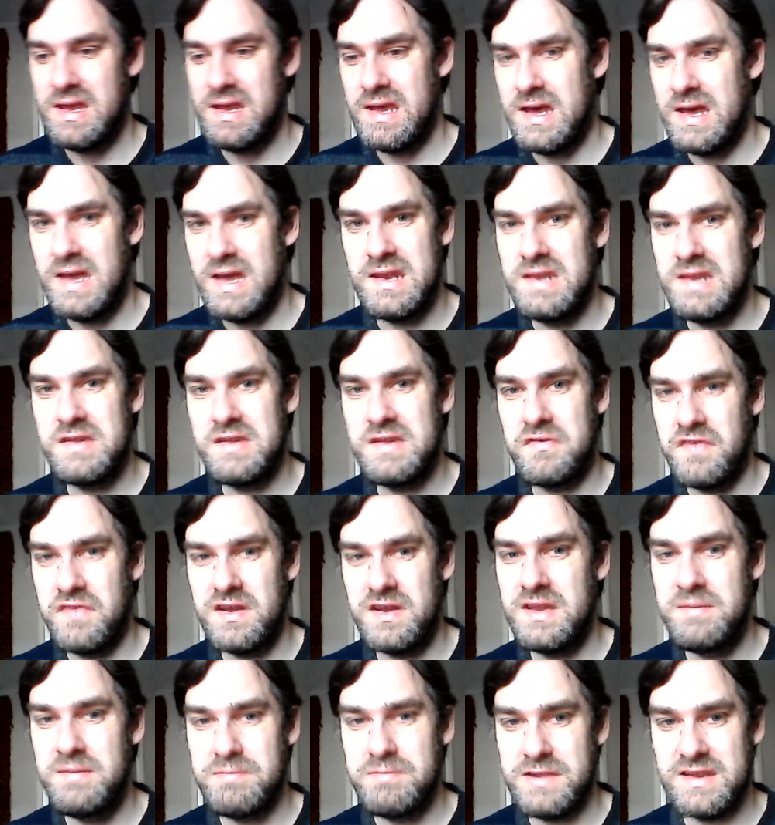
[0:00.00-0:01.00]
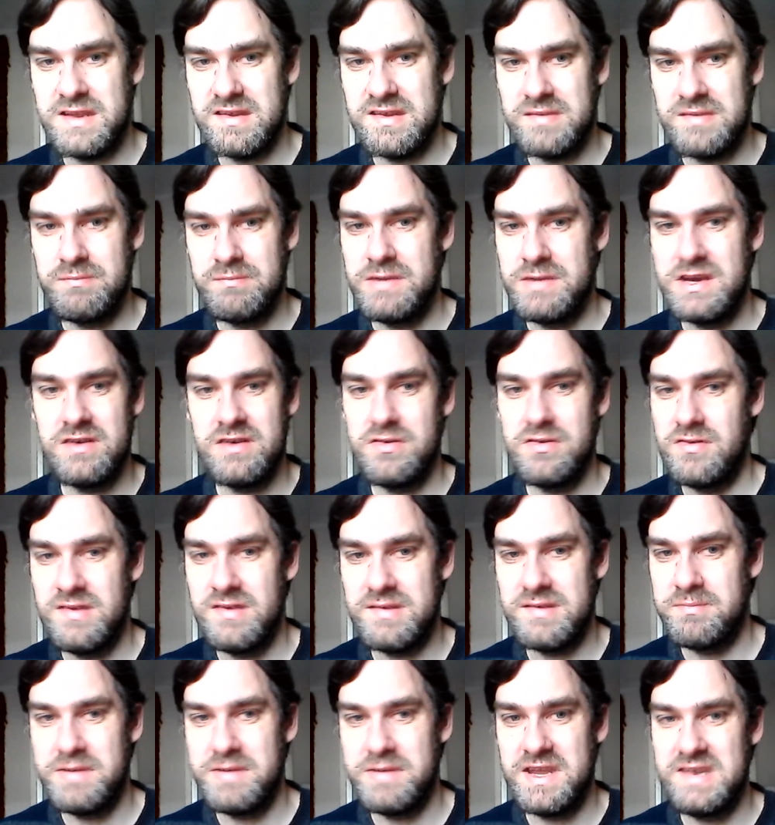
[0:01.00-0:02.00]
And it's funny because Miller
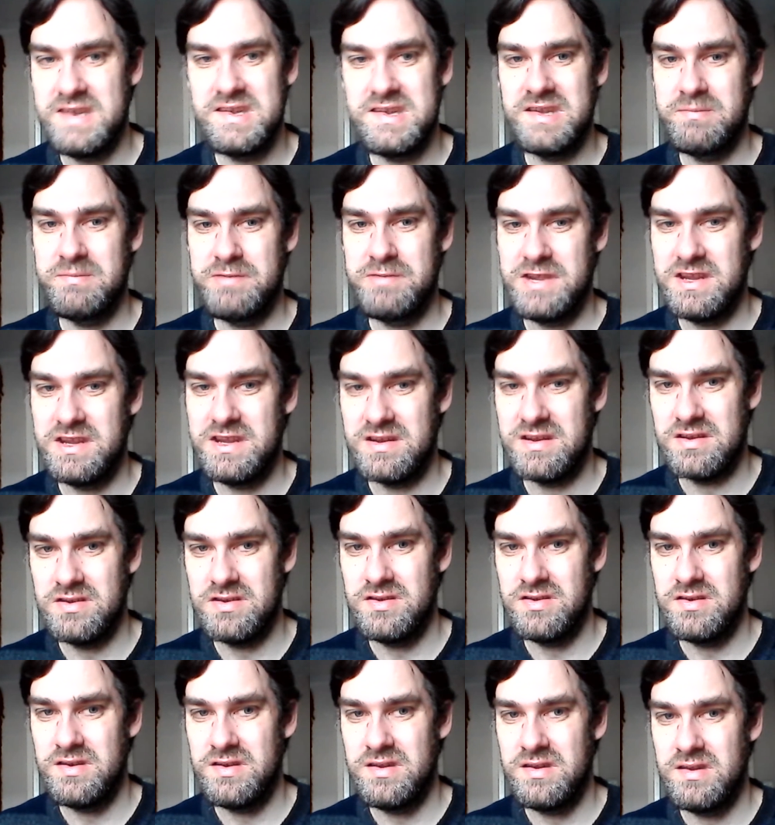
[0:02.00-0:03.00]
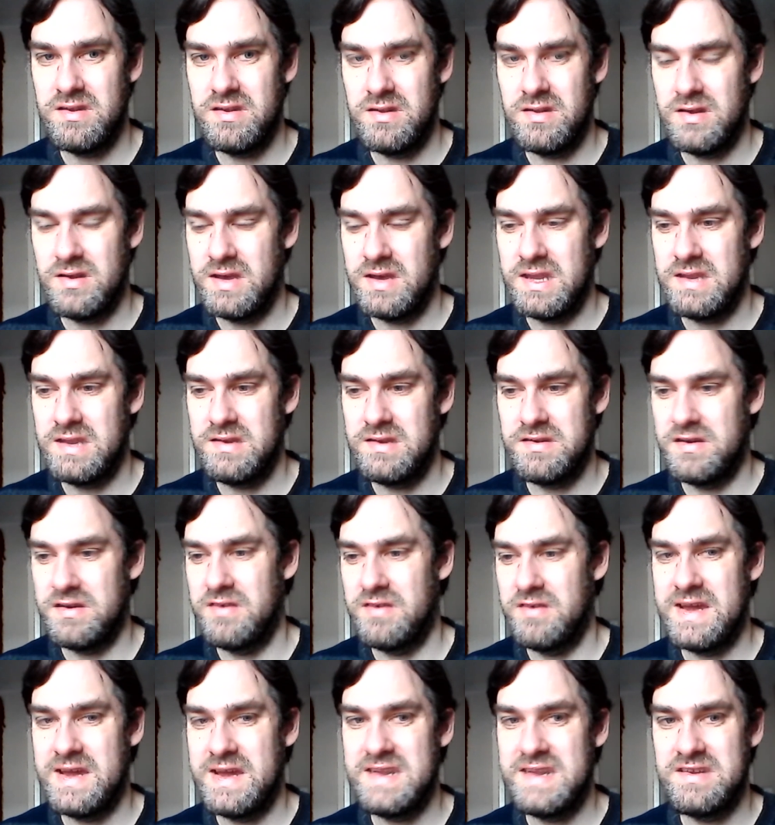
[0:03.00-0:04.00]
is meant to be a good, like,
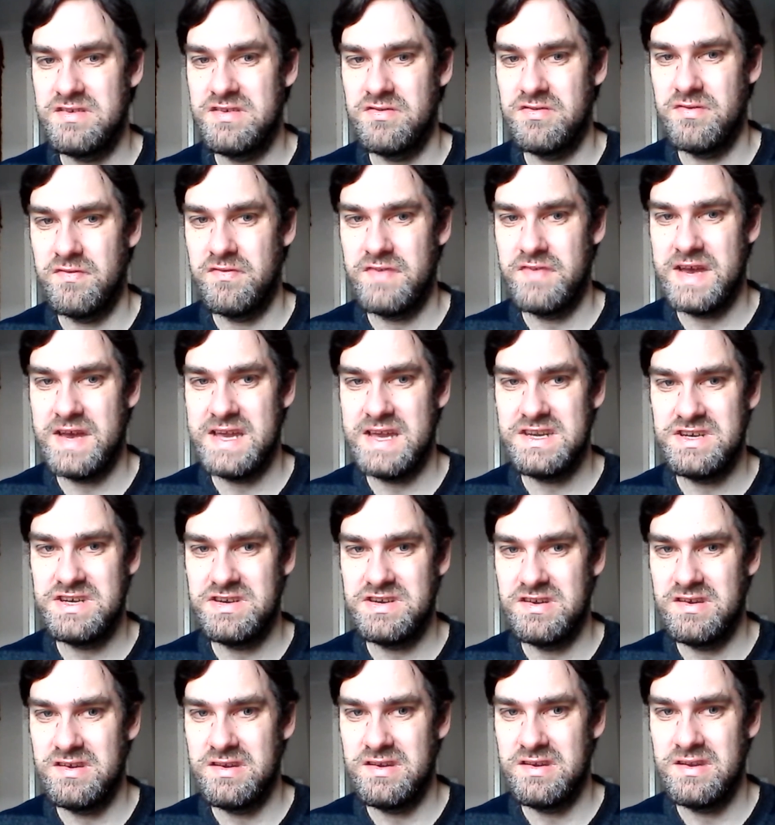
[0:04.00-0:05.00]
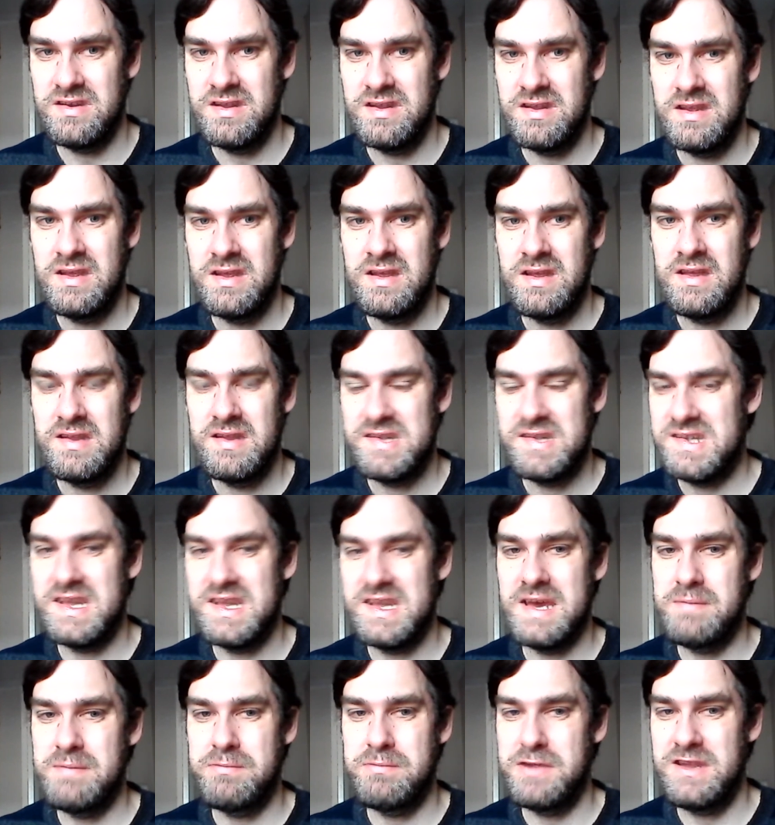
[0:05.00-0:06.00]
director of action
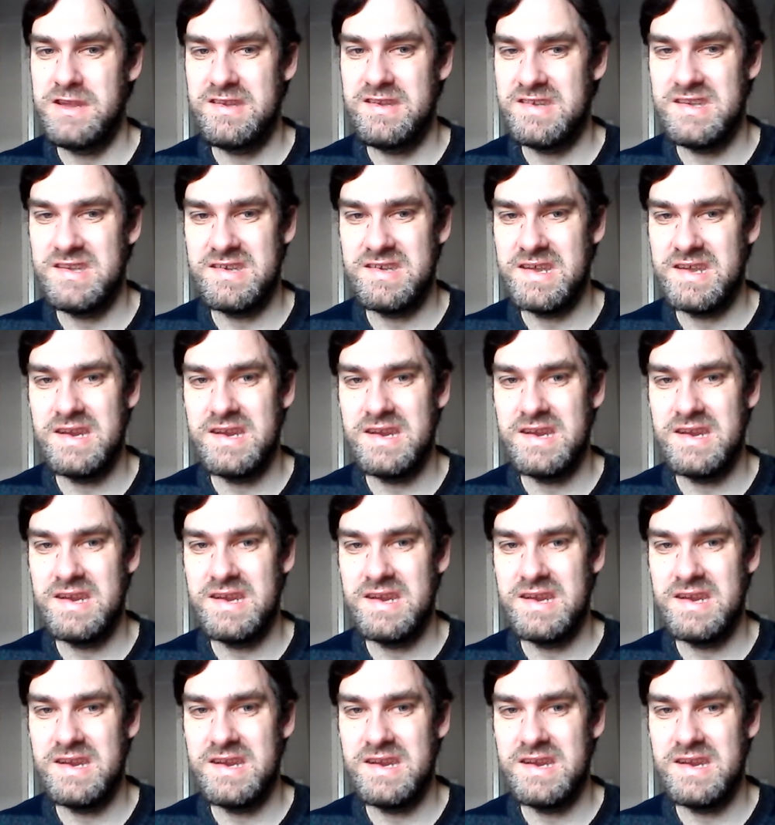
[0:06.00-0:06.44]
set pieces.